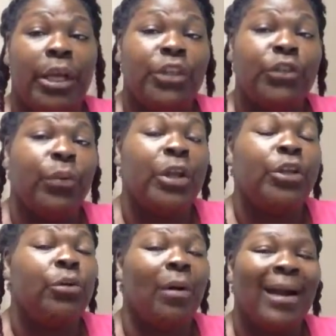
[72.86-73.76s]
is
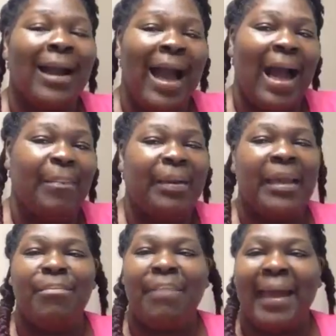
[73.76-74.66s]
when you are
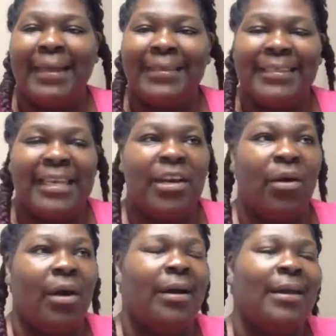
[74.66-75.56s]
copying and pasting
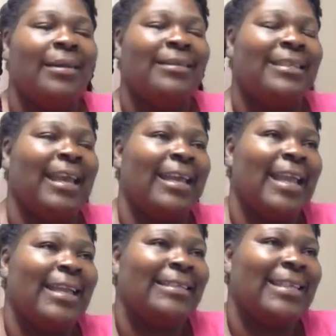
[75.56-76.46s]
or saying
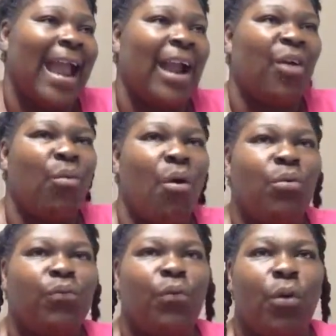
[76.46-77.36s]
the exact
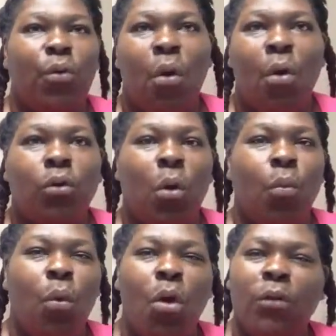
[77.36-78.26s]
quote for quote or
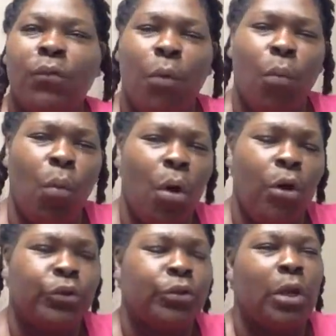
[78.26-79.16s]
word for
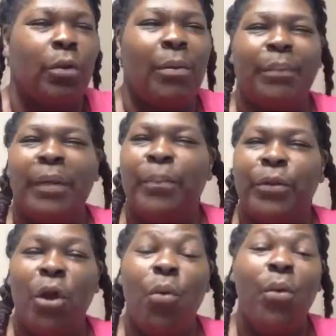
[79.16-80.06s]
word, you know, and
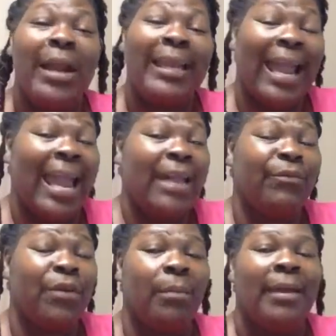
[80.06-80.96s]
people know where it came
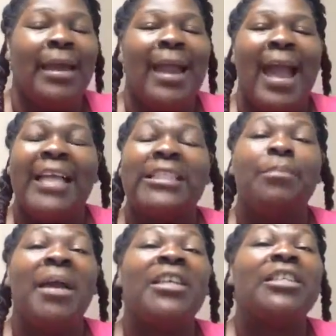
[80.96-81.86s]
from,
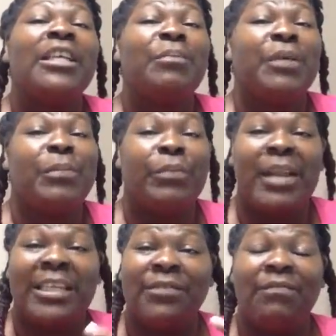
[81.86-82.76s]
especially people
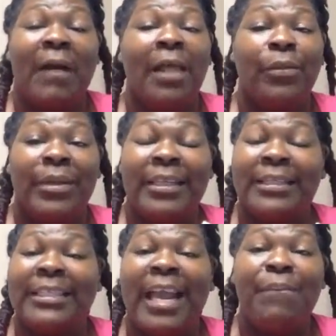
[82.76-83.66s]
that's following the
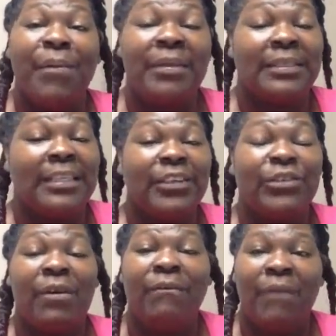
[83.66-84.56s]
same person
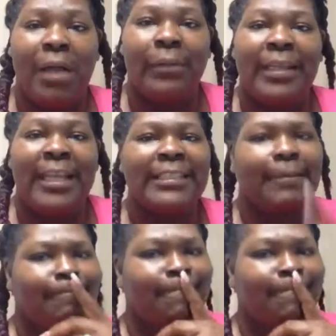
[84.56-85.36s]
that you're following. And they say,